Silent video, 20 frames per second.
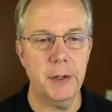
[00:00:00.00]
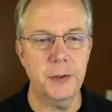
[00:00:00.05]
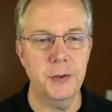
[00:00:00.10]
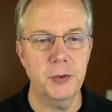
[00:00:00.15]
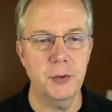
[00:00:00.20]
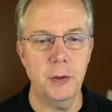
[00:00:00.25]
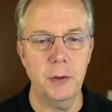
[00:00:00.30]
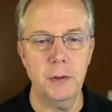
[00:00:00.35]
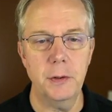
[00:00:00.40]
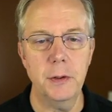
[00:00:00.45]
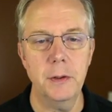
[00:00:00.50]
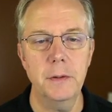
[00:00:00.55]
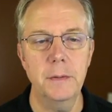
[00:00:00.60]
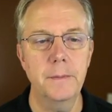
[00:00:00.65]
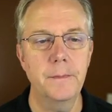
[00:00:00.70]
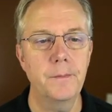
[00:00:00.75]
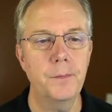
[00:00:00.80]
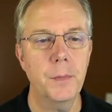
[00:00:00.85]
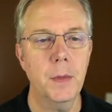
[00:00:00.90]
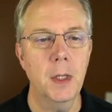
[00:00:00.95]
controller.
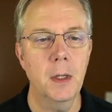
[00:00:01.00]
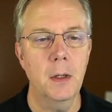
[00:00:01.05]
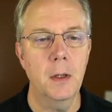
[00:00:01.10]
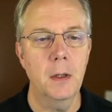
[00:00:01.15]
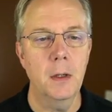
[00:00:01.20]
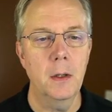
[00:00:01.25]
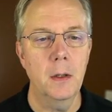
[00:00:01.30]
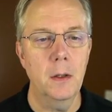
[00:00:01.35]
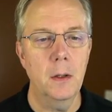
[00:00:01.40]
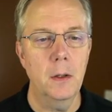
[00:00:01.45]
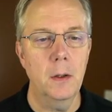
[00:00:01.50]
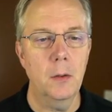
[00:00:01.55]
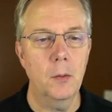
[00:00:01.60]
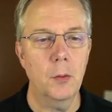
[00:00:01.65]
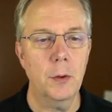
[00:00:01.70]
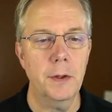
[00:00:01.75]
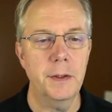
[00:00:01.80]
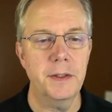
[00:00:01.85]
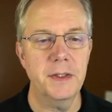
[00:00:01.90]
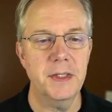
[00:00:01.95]

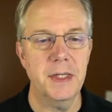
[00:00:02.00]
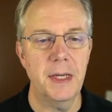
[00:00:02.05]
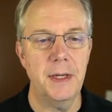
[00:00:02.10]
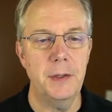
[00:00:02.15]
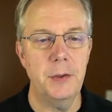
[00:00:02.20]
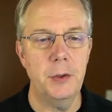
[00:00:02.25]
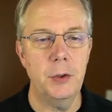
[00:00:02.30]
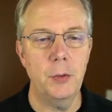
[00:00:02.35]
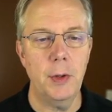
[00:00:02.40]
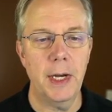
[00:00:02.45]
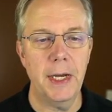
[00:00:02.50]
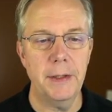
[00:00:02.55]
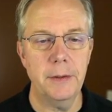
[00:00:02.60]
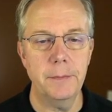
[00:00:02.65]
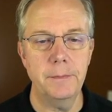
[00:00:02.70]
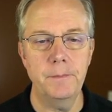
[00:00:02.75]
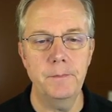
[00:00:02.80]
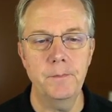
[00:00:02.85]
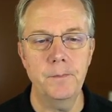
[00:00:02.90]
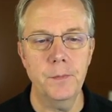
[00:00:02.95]
We're going to say new
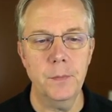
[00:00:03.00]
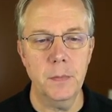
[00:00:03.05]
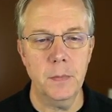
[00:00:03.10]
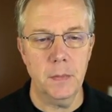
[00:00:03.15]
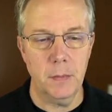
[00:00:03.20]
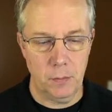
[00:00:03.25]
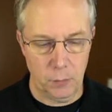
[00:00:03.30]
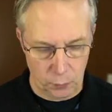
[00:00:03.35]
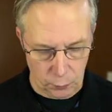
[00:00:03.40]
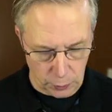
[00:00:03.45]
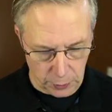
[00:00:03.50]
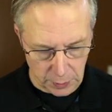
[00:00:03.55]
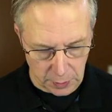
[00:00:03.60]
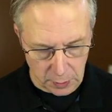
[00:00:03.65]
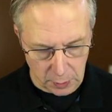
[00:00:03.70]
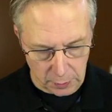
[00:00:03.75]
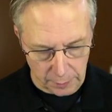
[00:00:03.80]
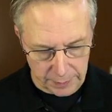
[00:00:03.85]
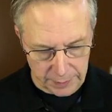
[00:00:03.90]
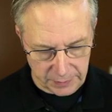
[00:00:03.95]
item. We're going to
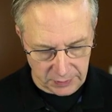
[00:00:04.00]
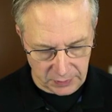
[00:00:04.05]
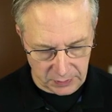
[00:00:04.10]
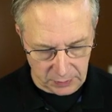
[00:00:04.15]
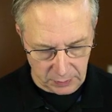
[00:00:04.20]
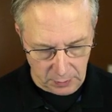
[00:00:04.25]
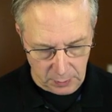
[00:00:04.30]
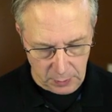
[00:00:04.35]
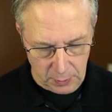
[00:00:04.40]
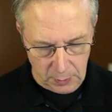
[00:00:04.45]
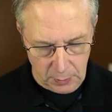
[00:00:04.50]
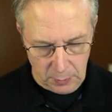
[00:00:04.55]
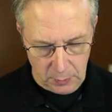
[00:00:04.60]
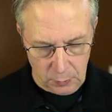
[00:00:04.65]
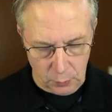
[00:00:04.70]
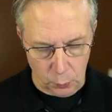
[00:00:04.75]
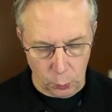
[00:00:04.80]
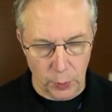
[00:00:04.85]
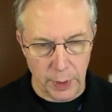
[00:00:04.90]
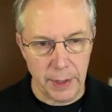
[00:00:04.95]
call this
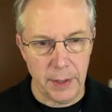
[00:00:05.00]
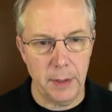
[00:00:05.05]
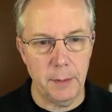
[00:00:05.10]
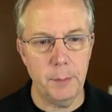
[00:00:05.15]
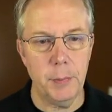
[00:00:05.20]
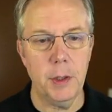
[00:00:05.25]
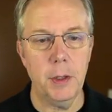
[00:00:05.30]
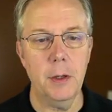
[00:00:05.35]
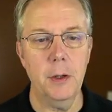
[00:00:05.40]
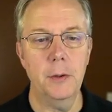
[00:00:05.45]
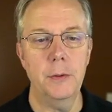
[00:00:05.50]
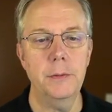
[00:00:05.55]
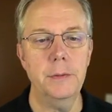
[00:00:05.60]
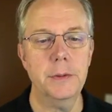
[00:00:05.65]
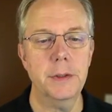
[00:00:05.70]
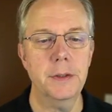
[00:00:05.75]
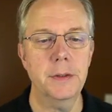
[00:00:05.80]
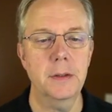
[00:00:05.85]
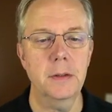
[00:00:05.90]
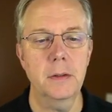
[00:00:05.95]
web
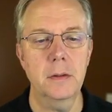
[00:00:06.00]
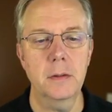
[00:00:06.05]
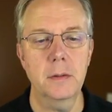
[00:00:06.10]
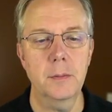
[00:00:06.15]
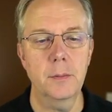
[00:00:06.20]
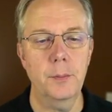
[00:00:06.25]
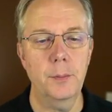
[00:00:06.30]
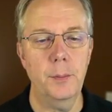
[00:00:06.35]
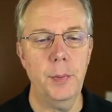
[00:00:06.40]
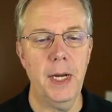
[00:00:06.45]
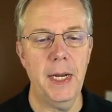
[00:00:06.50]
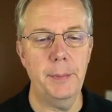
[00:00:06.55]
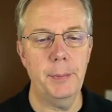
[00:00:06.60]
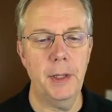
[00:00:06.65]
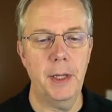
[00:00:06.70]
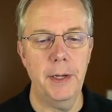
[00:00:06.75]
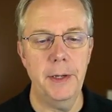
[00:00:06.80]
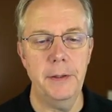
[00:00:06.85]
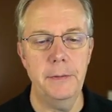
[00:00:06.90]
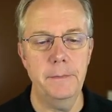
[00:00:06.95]
goat
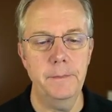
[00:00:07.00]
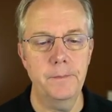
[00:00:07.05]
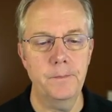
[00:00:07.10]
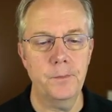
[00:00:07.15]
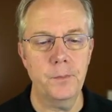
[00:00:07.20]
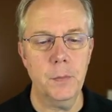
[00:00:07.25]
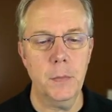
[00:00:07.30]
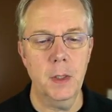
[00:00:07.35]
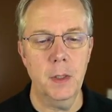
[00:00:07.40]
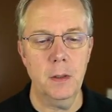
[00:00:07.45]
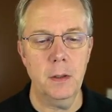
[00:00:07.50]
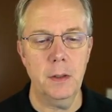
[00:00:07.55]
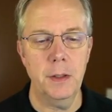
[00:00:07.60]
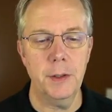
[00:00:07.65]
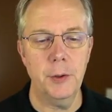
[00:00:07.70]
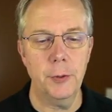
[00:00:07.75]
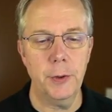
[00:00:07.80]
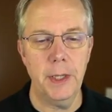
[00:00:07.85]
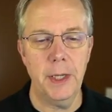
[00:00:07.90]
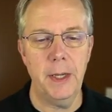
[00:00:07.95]
pipeline. Click
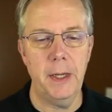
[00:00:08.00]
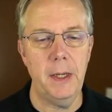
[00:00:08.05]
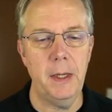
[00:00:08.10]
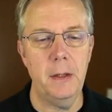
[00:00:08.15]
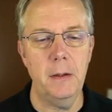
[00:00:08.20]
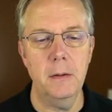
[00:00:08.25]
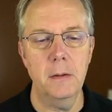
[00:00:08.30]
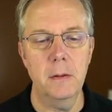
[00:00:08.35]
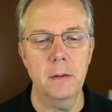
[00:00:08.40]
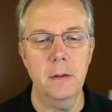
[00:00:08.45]
OK.